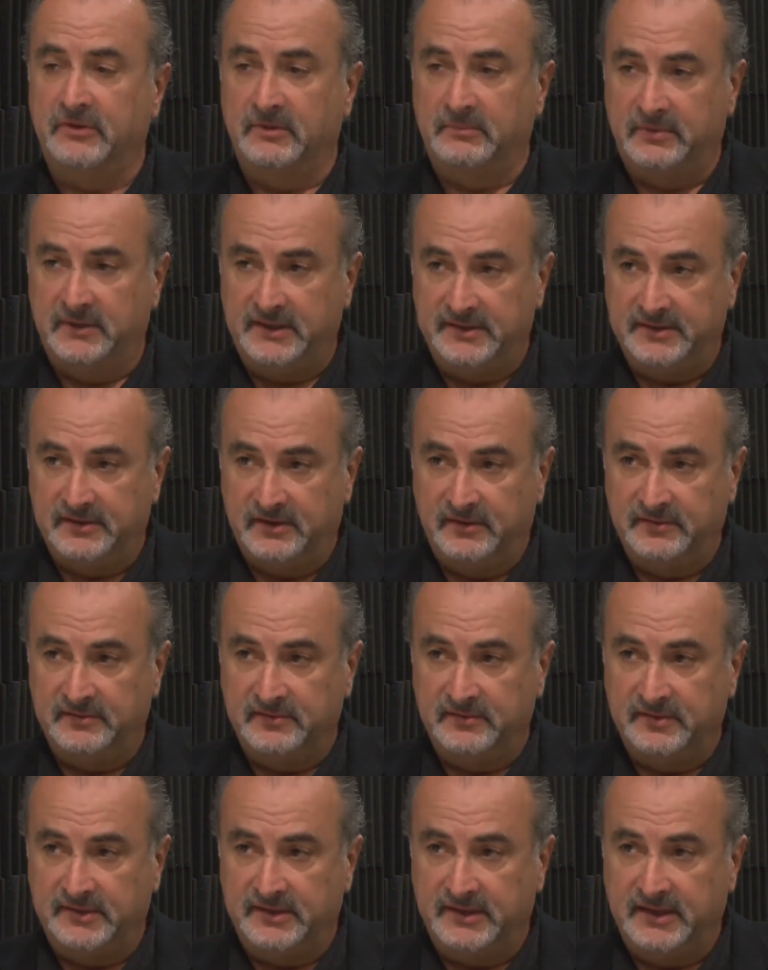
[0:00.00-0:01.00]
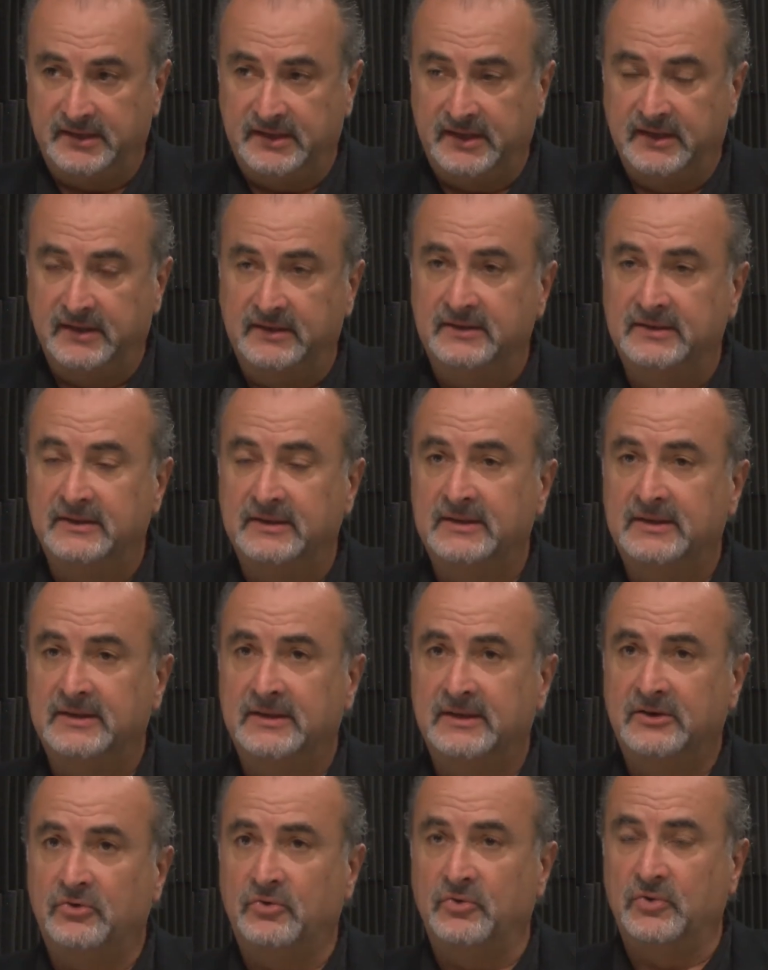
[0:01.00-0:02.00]
for the police officers that get
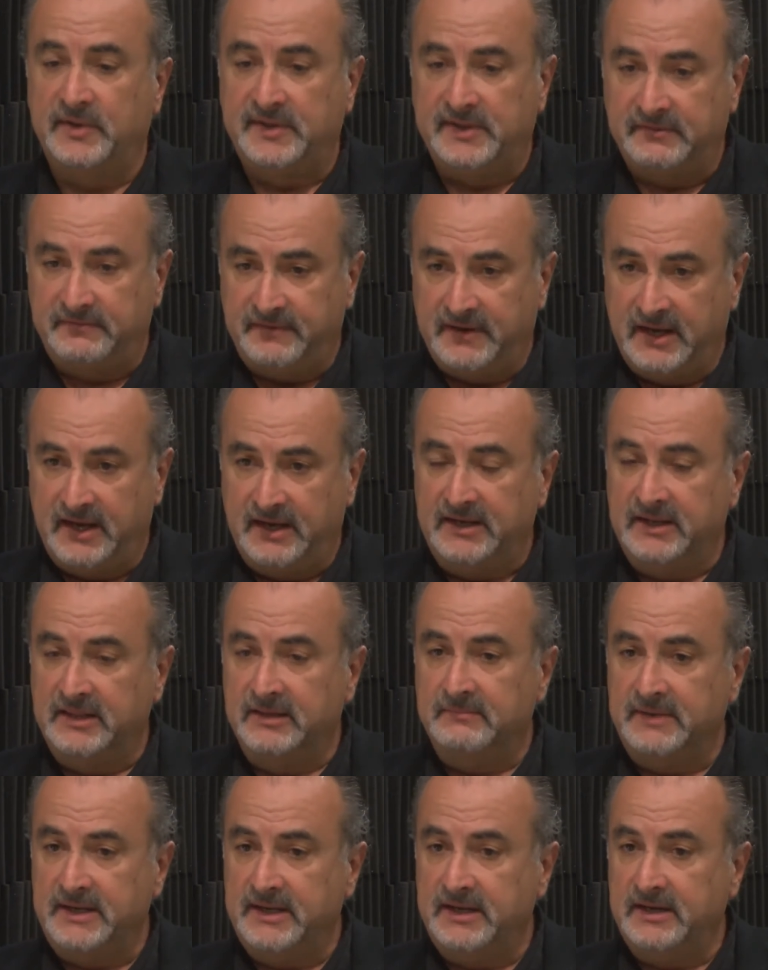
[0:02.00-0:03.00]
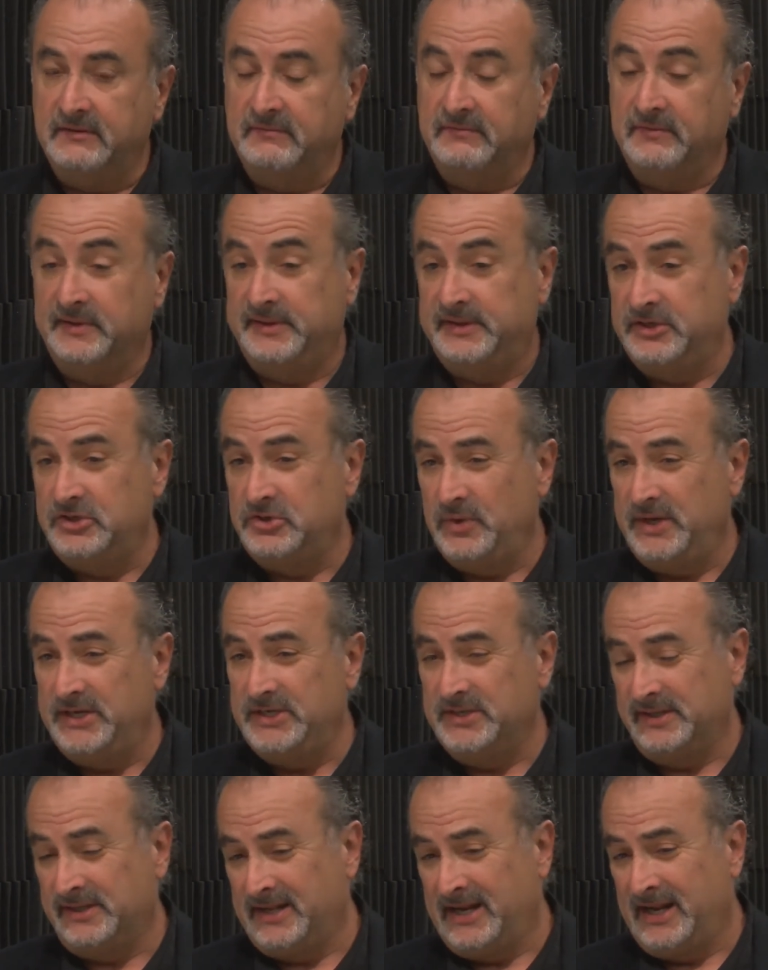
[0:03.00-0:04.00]
crucified in the media for
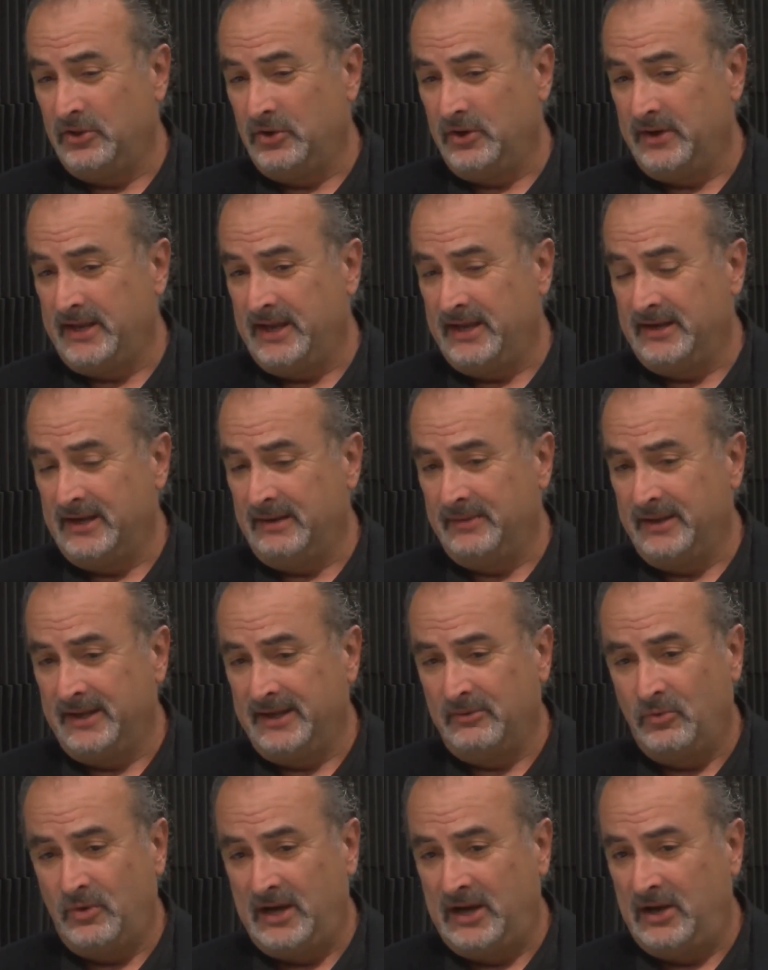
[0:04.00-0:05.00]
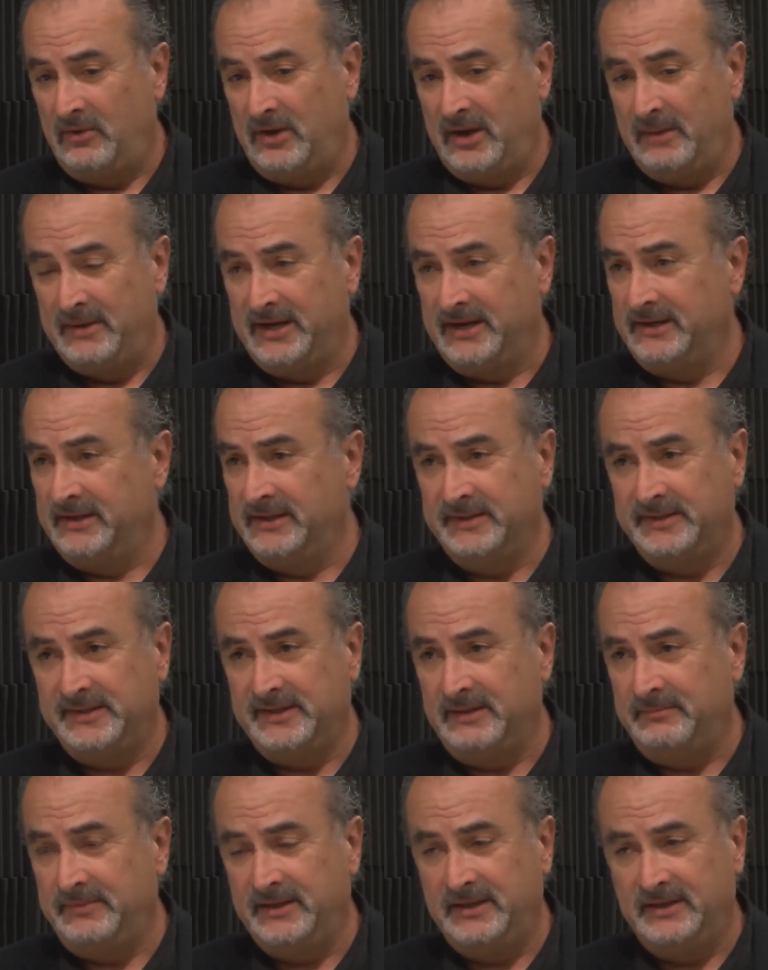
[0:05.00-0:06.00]
situations that I look at and I'm like, wow, I might have done the
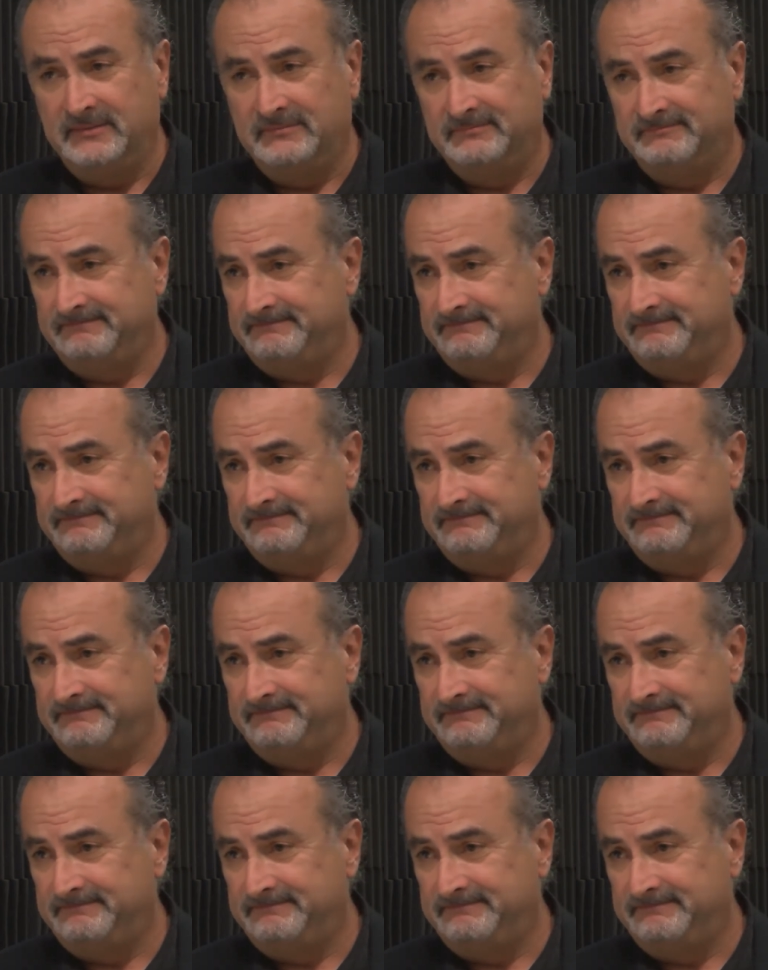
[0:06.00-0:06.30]
same thing.